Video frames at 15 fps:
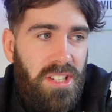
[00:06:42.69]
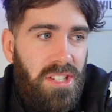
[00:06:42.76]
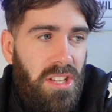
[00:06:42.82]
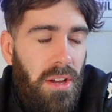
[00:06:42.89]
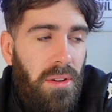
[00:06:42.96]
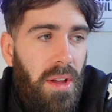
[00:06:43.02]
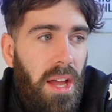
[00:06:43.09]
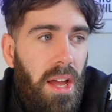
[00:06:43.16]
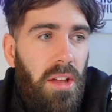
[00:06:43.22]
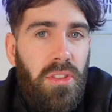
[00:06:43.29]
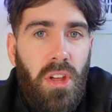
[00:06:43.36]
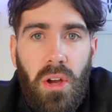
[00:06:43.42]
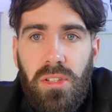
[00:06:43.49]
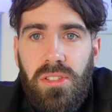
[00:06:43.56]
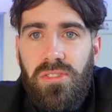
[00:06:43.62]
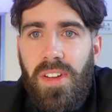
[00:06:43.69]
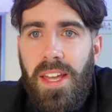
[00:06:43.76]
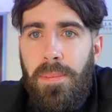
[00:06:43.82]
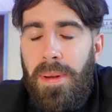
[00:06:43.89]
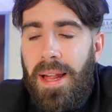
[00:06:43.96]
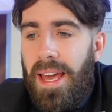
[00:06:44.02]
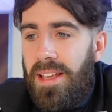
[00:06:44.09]
So those
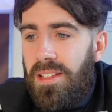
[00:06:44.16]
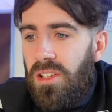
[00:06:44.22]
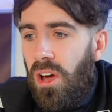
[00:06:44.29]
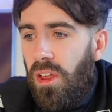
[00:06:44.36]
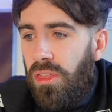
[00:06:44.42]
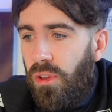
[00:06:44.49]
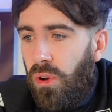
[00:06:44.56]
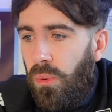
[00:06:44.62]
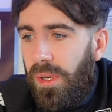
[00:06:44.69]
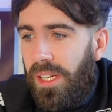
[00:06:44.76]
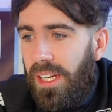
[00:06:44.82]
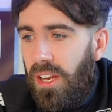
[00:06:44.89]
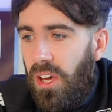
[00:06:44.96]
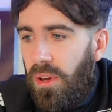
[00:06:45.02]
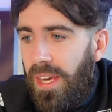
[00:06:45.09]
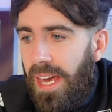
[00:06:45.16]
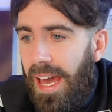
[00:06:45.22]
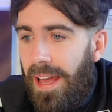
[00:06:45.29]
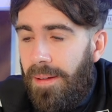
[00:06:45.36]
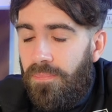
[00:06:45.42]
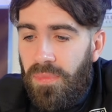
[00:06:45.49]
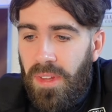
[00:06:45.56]
three players, I thought we did
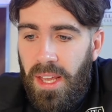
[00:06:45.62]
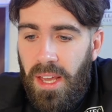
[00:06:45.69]
okay.